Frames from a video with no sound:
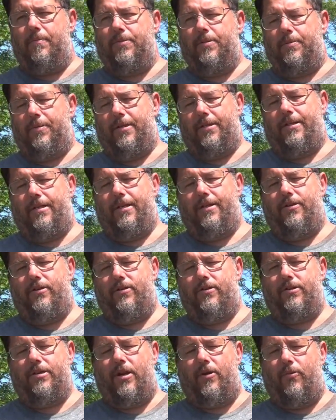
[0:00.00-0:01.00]
some
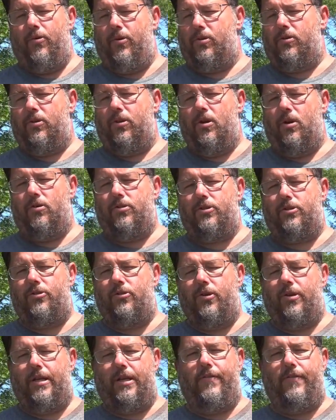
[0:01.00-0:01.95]
contenders that are real close to it.